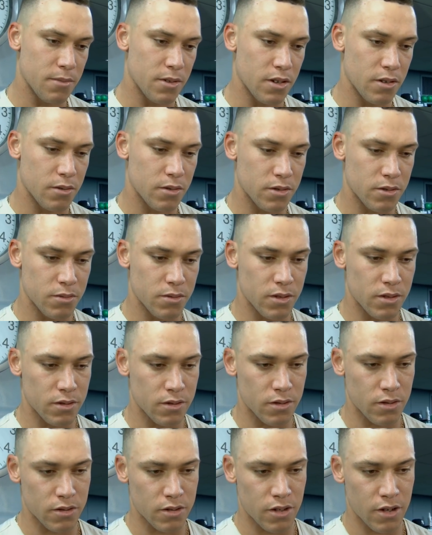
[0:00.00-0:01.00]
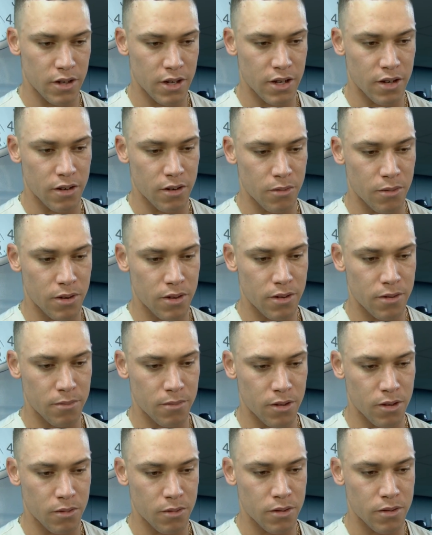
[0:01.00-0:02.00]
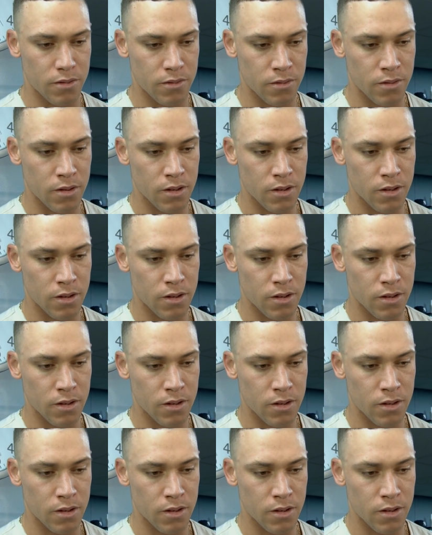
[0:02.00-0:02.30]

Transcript: You know, once we you know started getting the rhythm, you know, we were